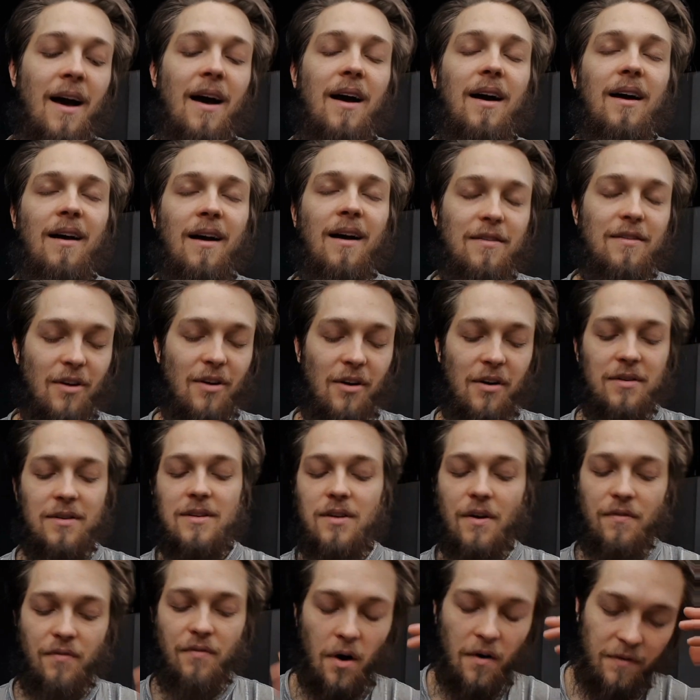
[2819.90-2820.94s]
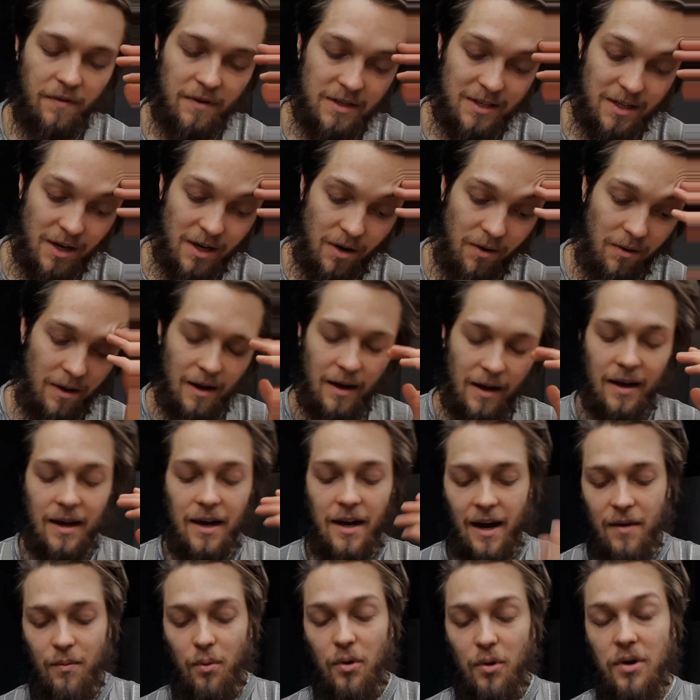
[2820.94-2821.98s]
so on and so forth. So
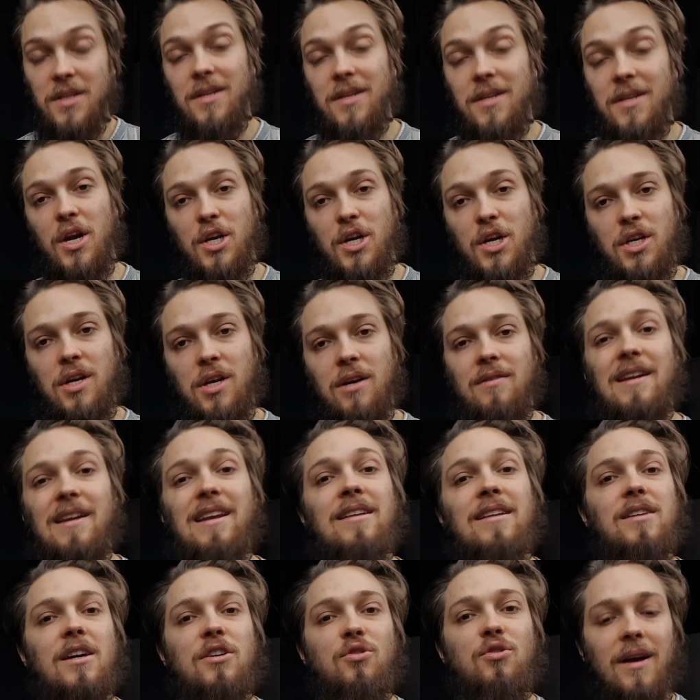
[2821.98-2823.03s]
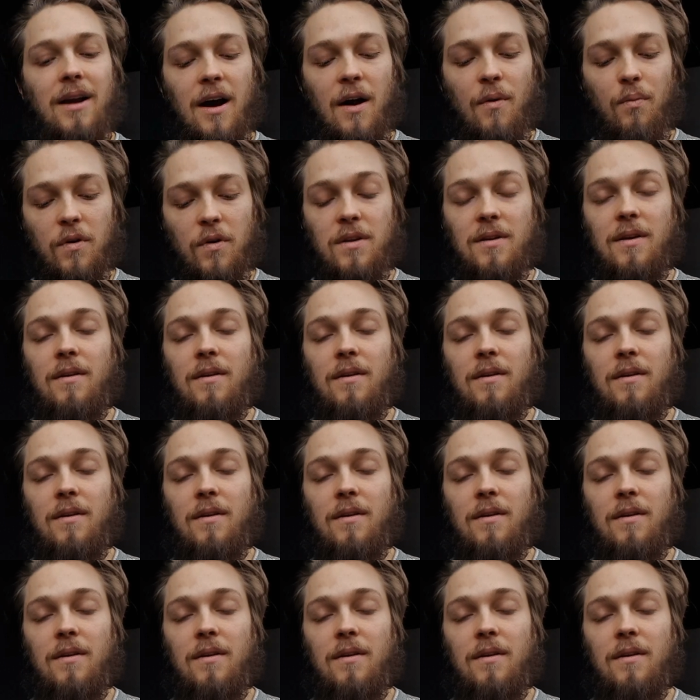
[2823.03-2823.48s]
I would wish that Inside Tracker would